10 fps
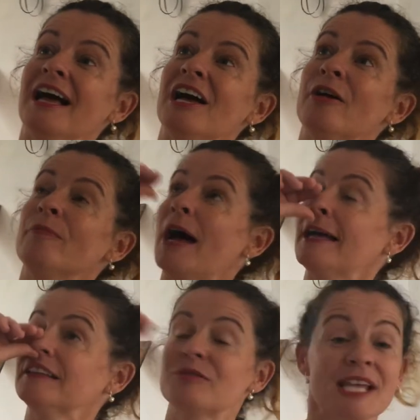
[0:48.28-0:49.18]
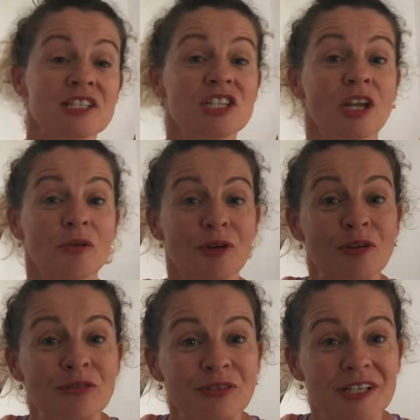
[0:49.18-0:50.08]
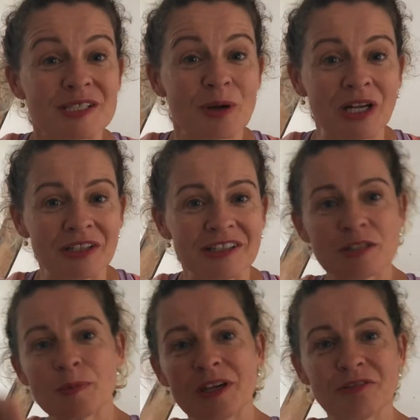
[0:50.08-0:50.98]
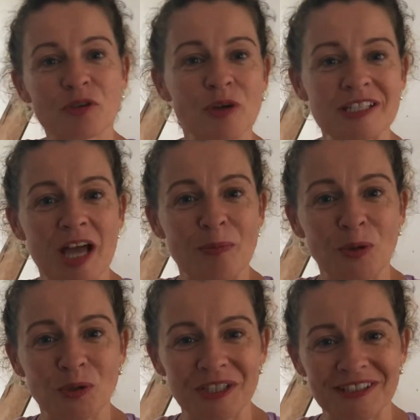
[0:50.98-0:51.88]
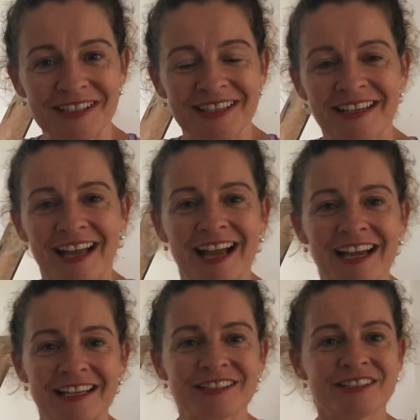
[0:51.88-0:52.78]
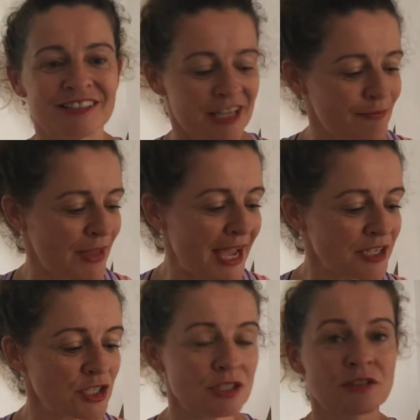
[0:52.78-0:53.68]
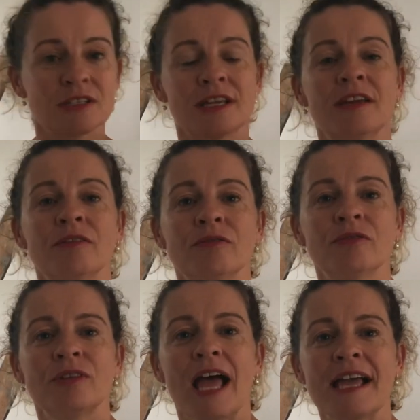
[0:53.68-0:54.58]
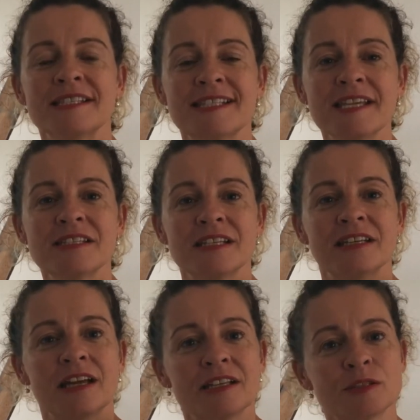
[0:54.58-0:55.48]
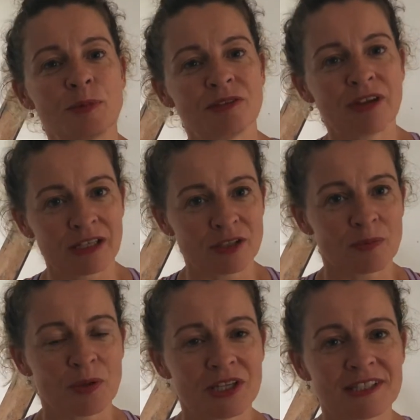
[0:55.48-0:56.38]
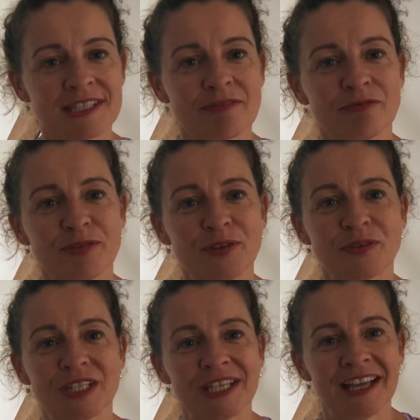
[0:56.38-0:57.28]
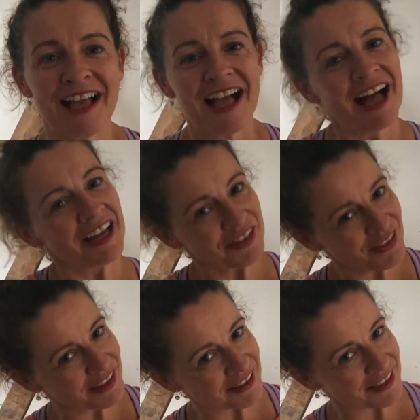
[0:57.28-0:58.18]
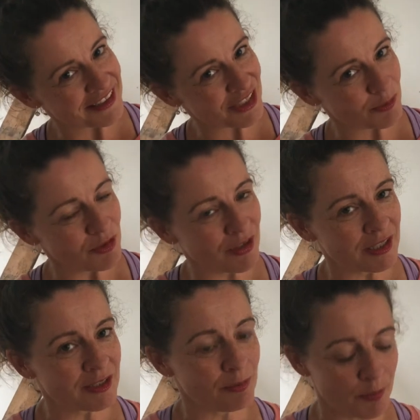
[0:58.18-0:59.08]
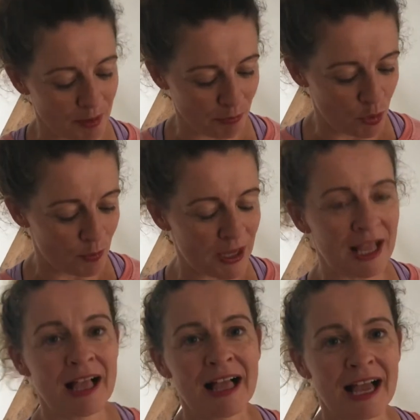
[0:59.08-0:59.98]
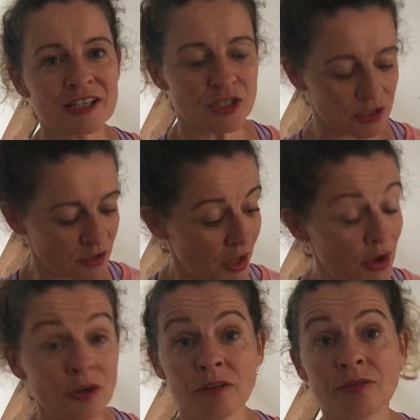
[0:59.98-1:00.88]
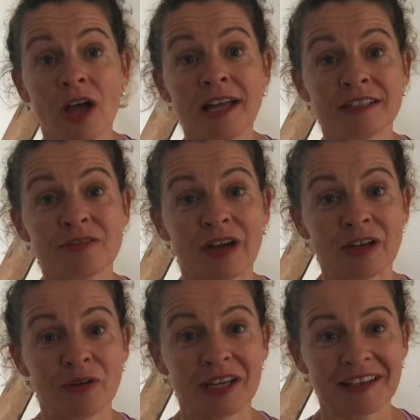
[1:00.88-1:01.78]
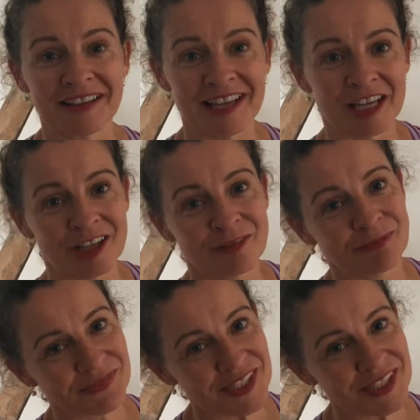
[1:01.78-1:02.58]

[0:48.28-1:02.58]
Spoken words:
And there was actually no roof as well. There's a bit of green tarpaulin. And Ash has assessed it as being valued up at 750. I think it's going to be valued up a bit more, but Ash is known for undervaluing.